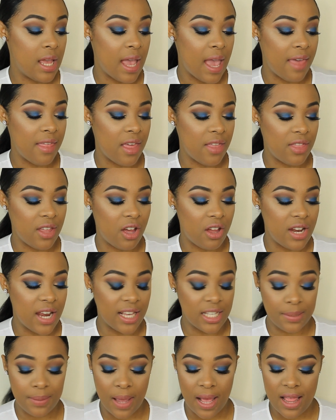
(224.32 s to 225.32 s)
And then the
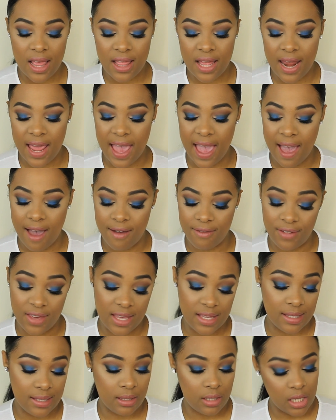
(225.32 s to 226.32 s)
next palette that I have
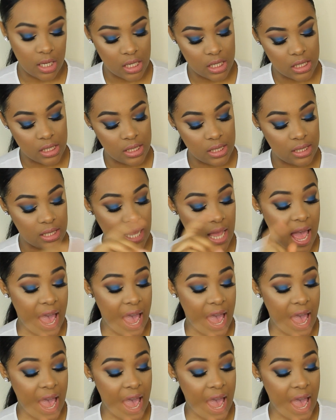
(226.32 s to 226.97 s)
is this